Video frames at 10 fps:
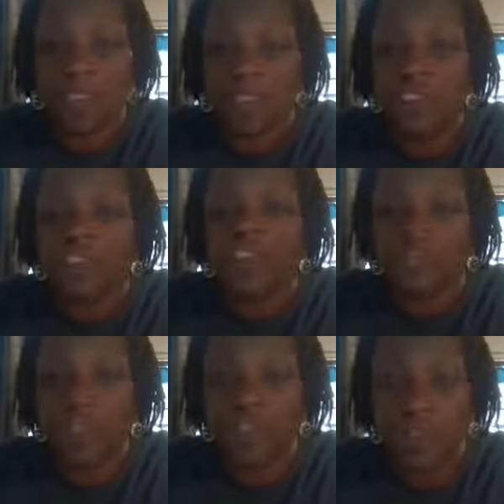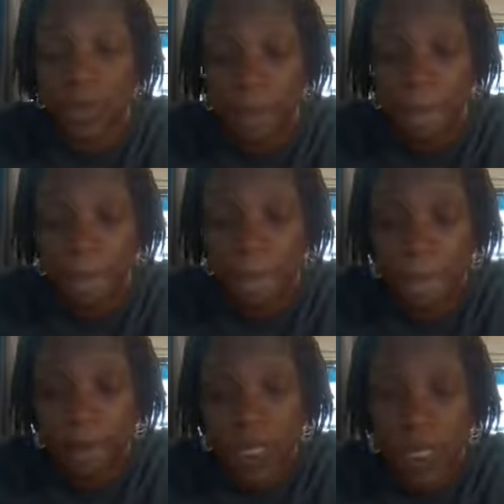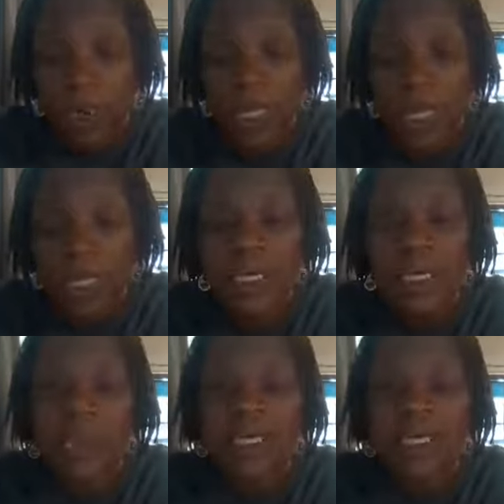sentence structure game. Okay.